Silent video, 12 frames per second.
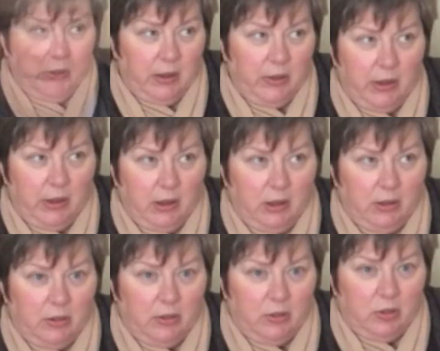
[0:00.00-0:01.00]
I think
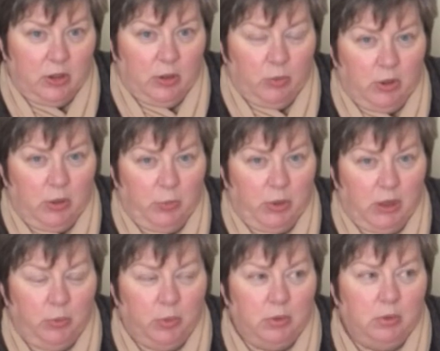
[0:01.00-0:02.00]
generally
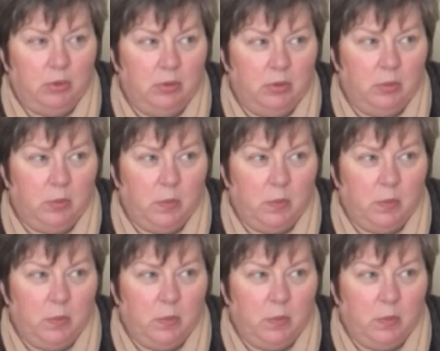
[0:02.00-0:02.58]
people